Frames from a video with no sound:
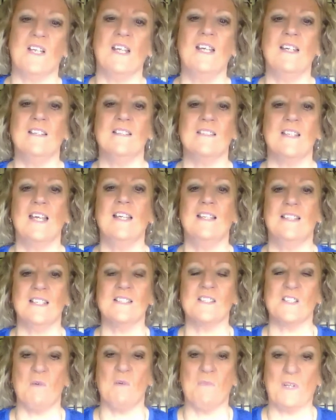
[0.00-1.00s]
He
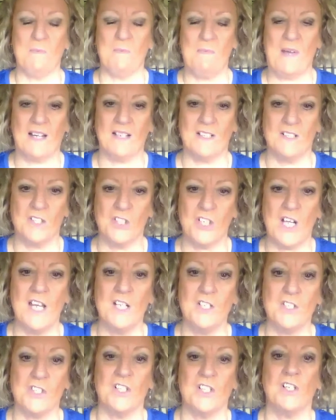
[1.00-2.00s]
did something about it and
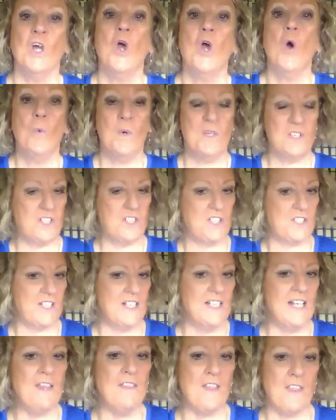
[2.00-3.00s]
changed it, which is
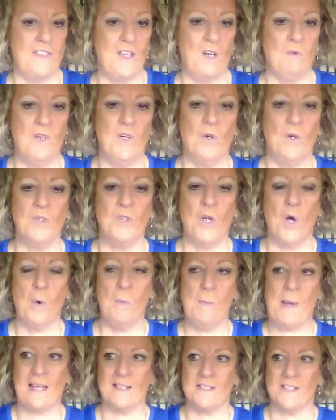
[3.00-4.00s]
another thing we all know
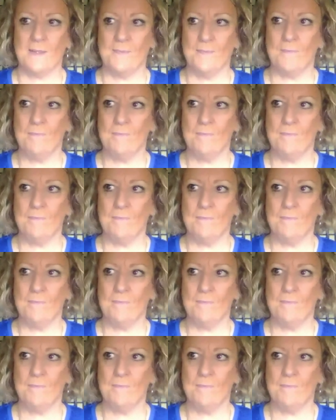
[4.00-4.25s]
about him.